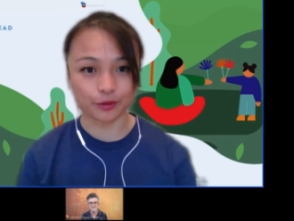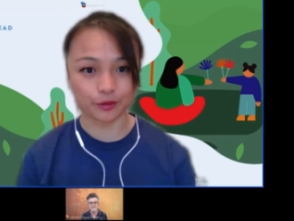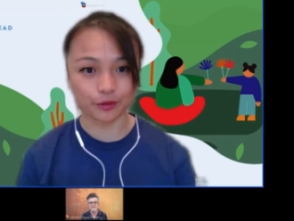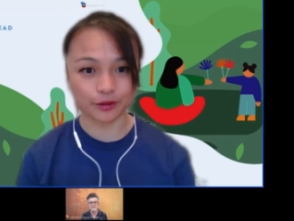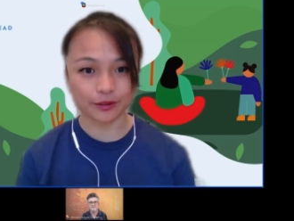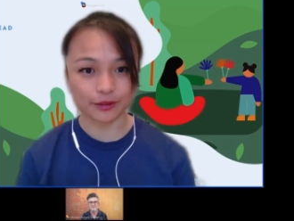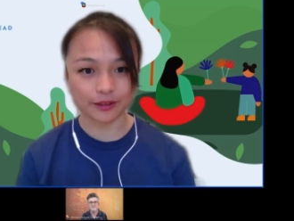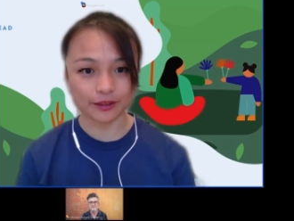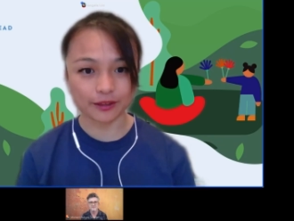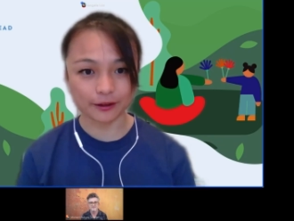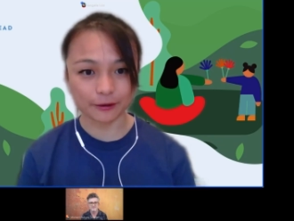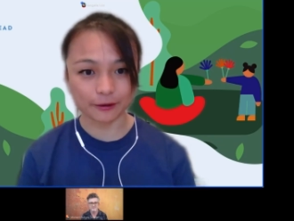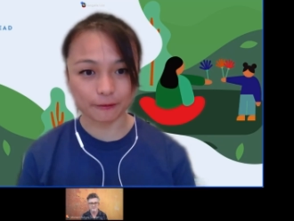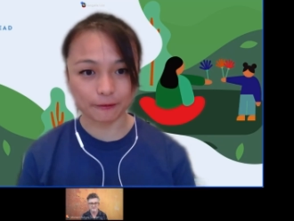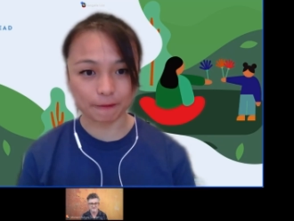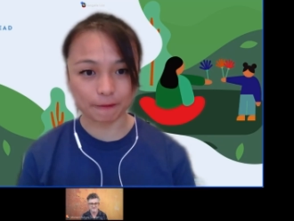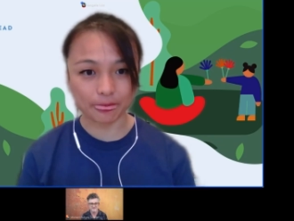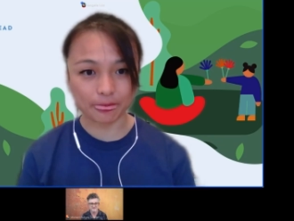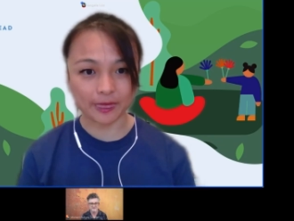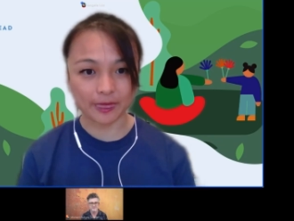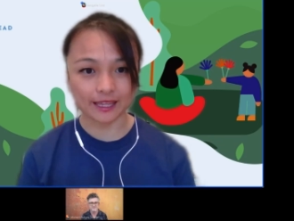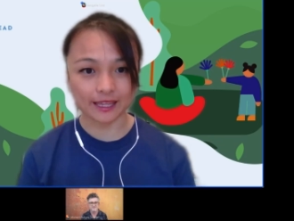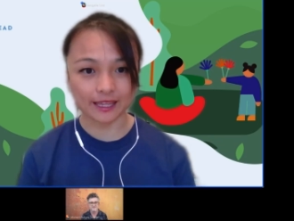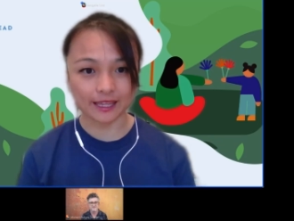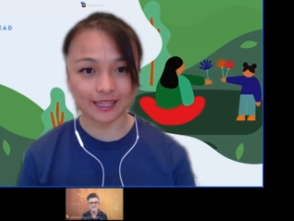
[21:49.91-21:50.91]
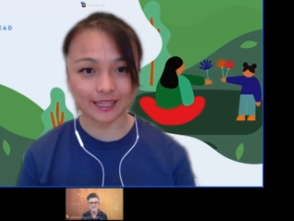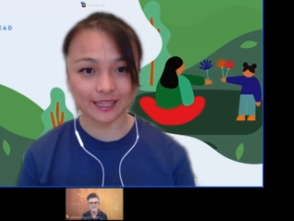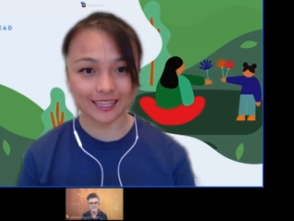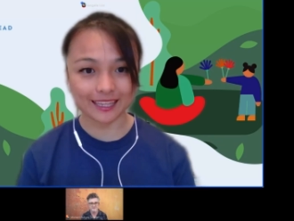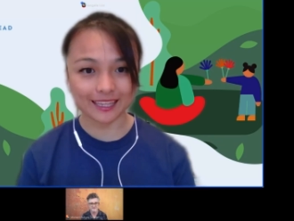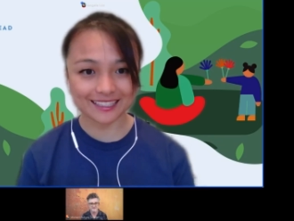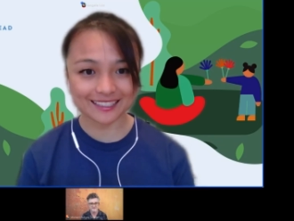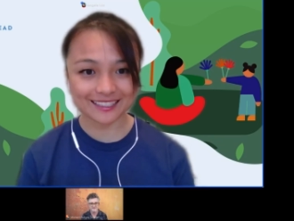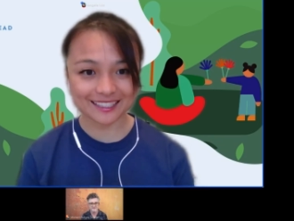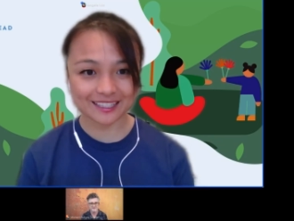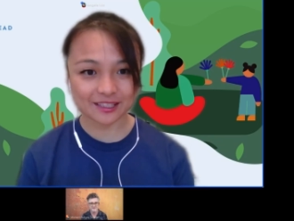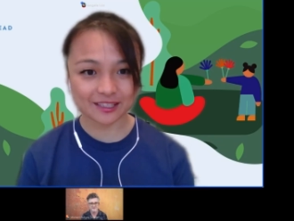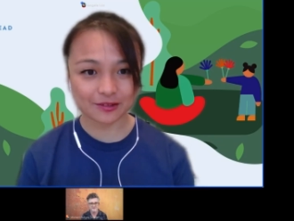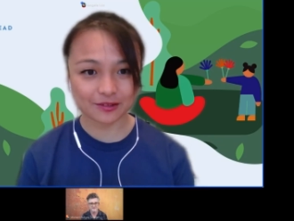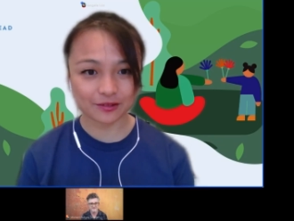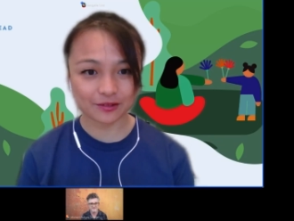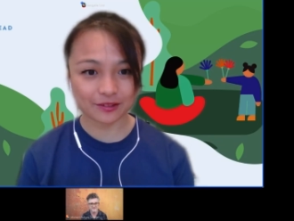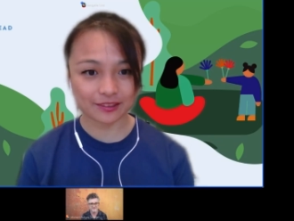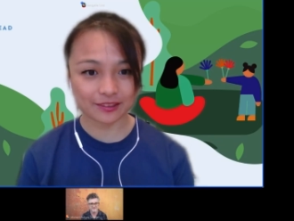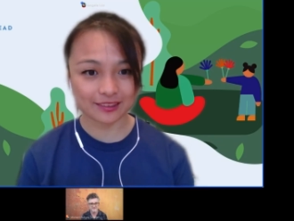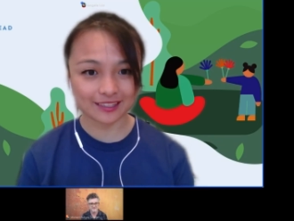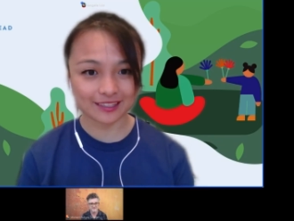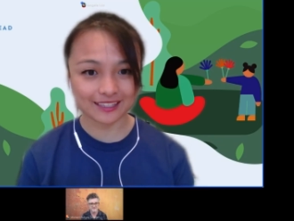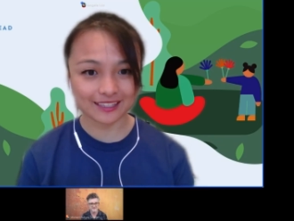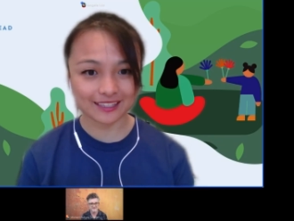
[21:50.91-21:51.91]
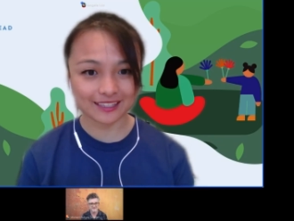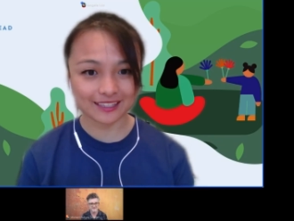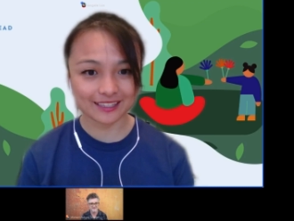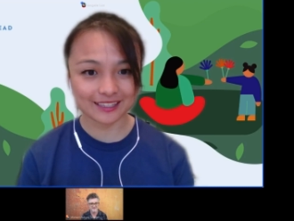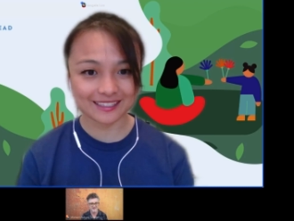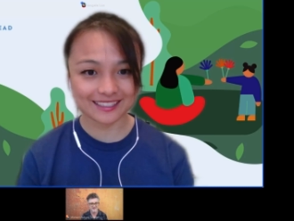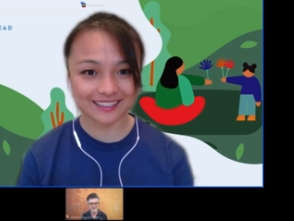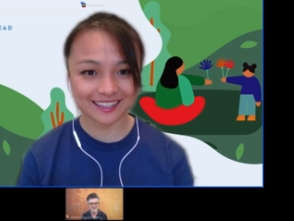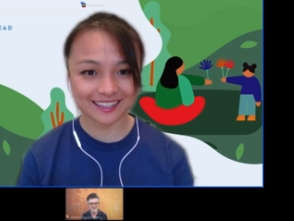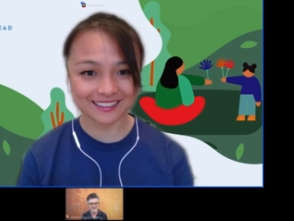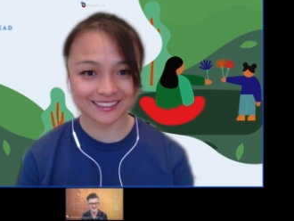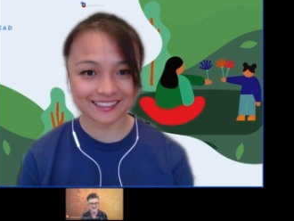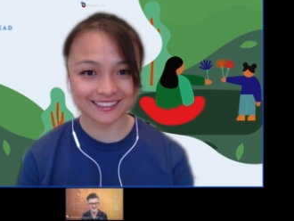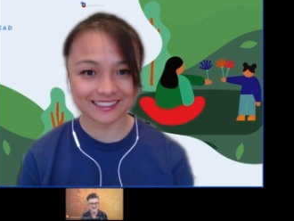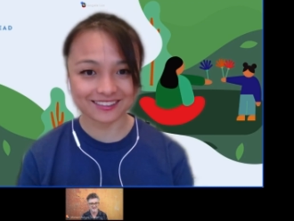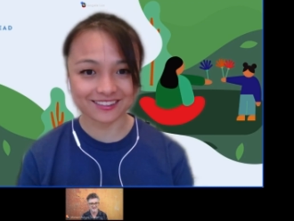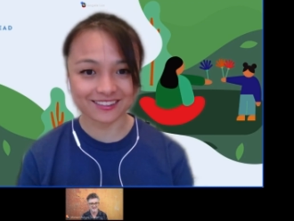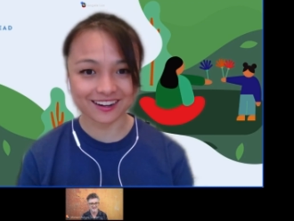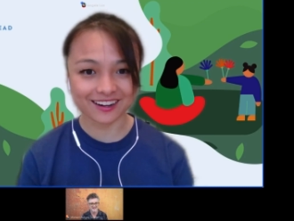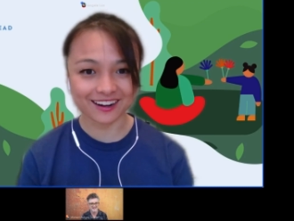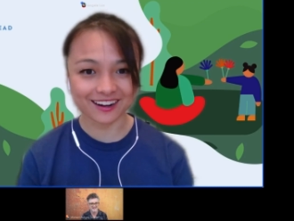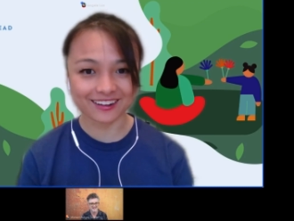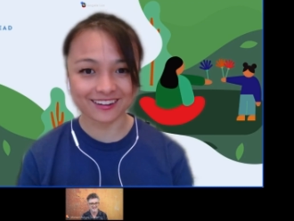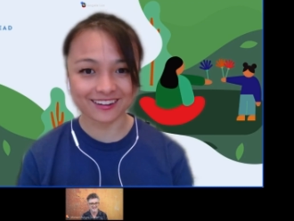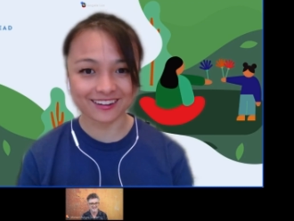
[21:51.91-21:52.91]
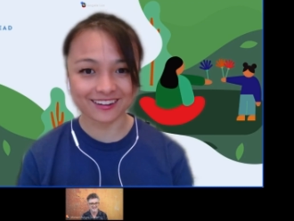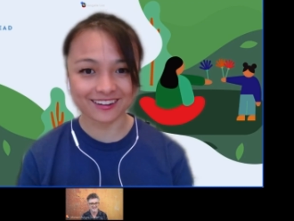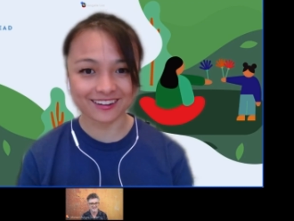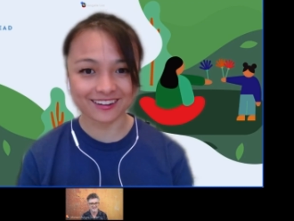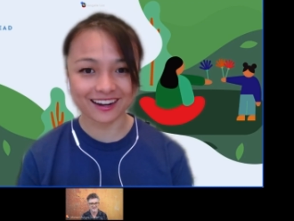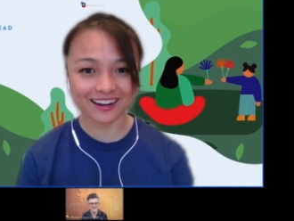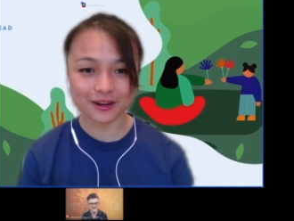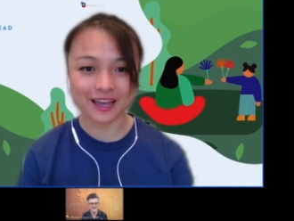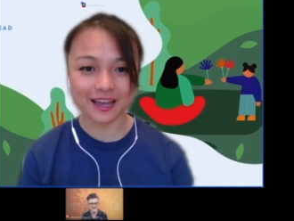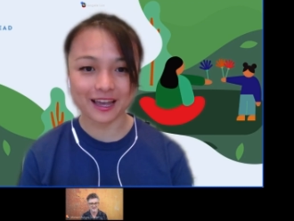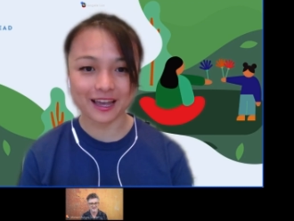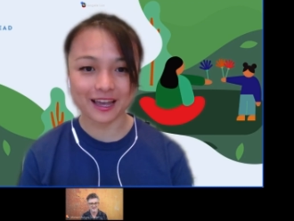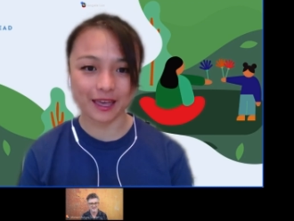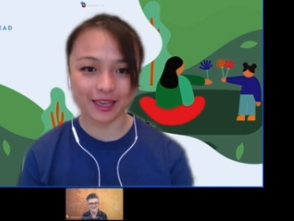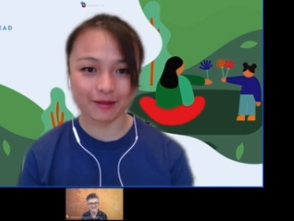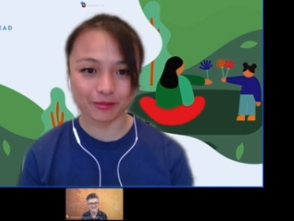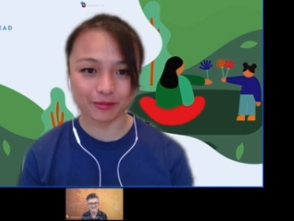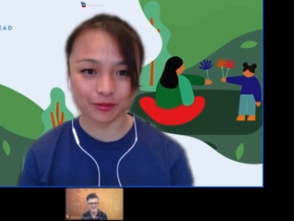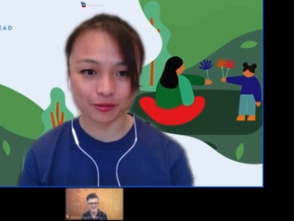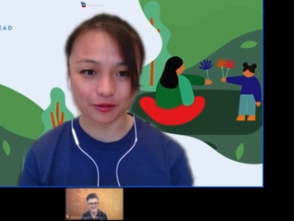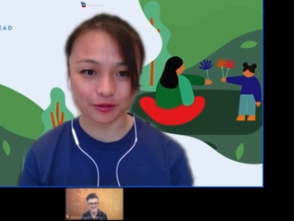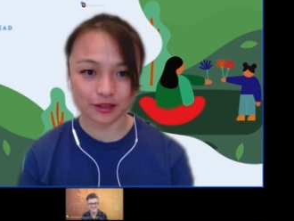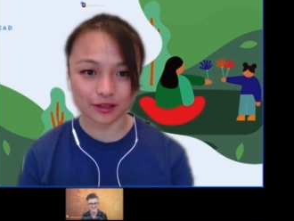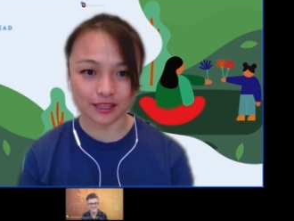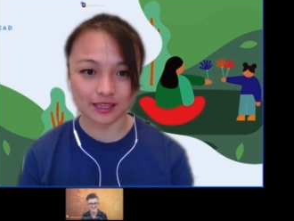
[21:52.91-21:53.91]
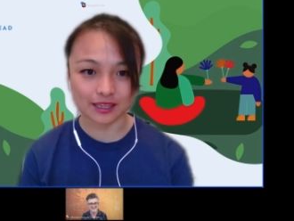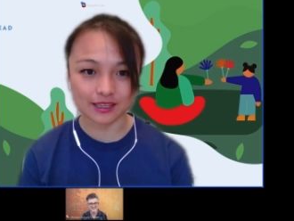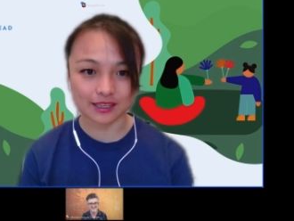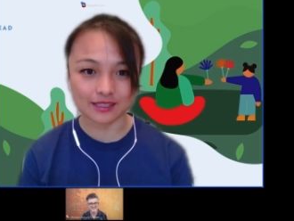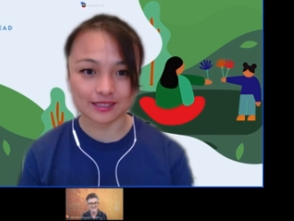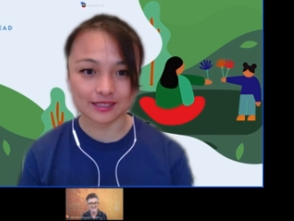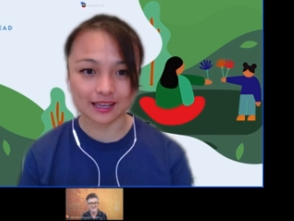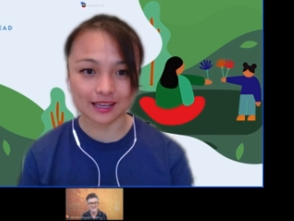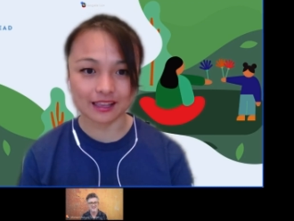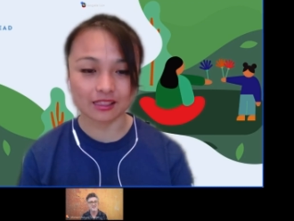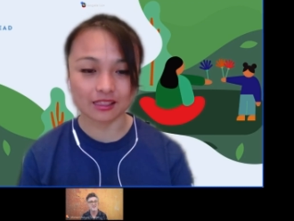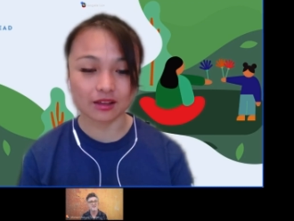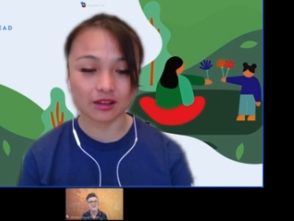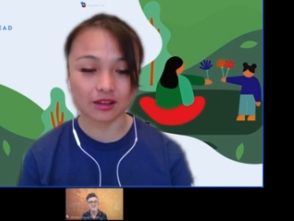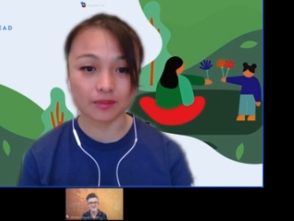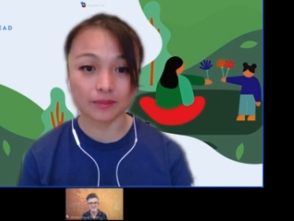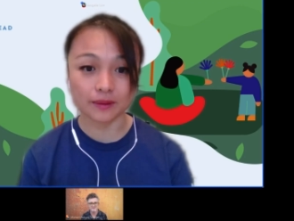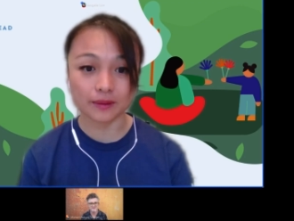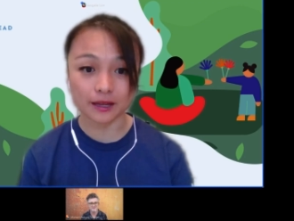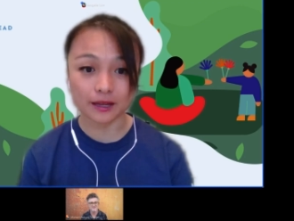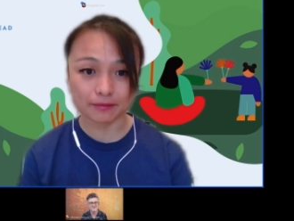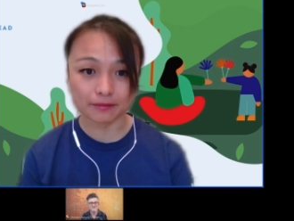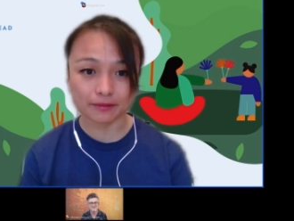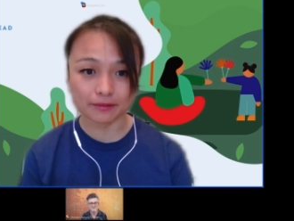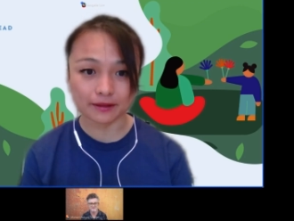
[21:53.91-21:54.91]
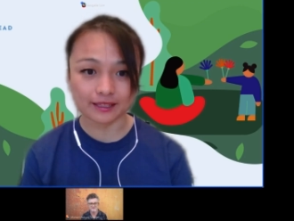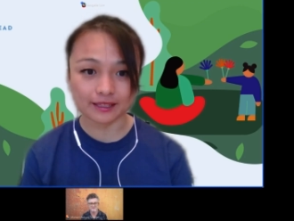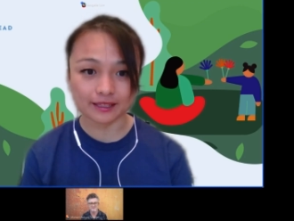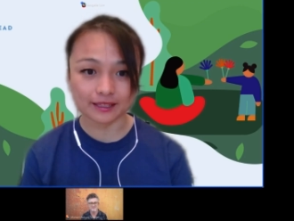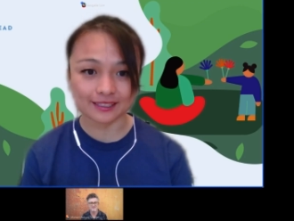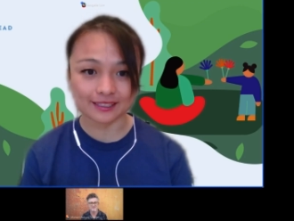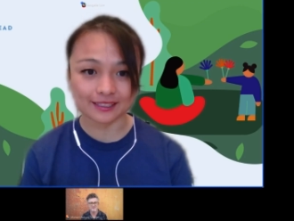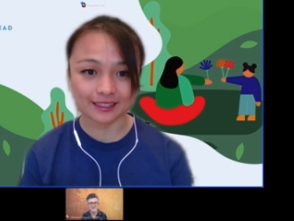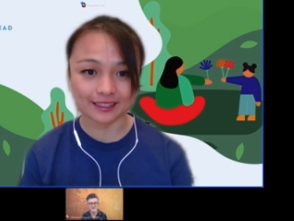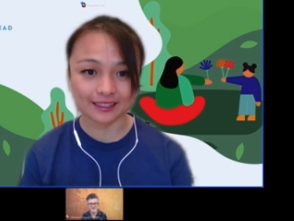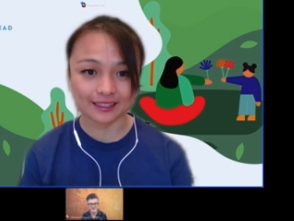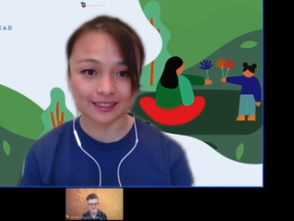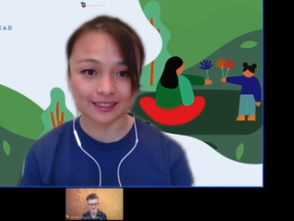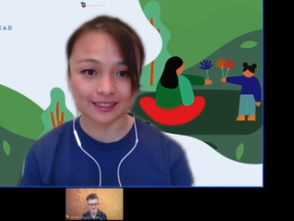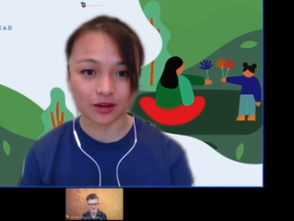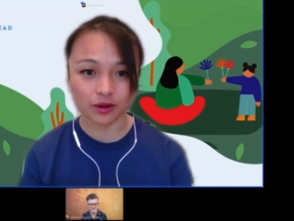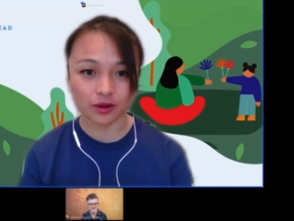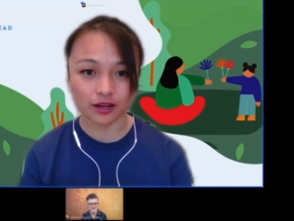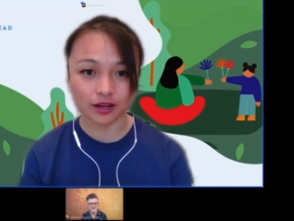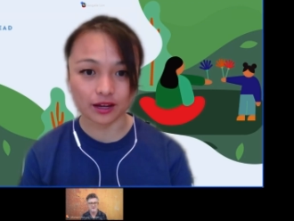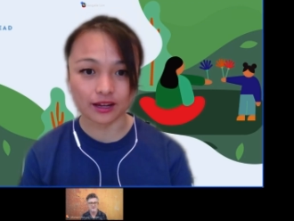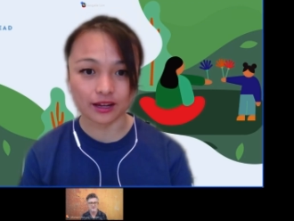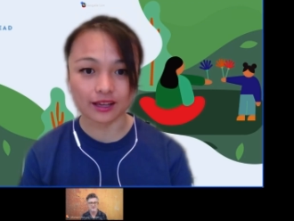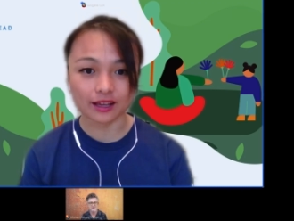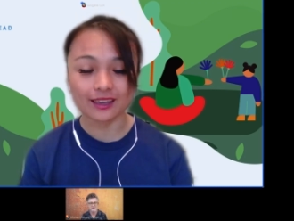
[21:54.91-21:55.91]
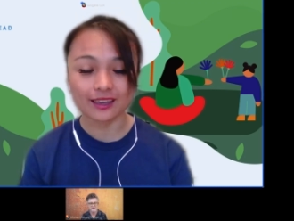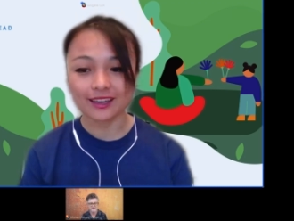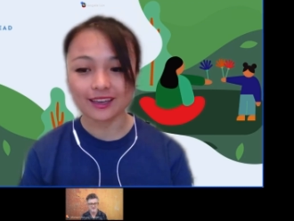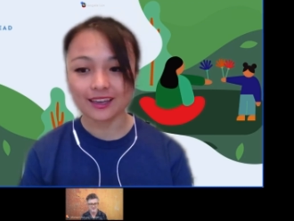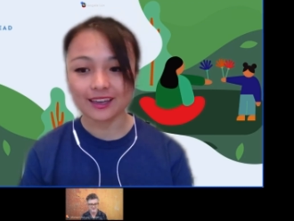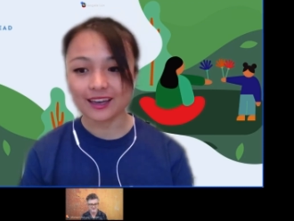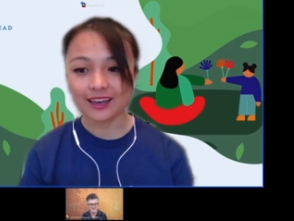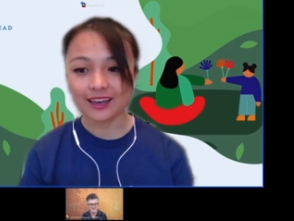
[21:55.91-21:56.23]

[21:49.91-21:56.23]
You know, I'm like, yes, these these things around how do I help my employees unlock purpose in their work?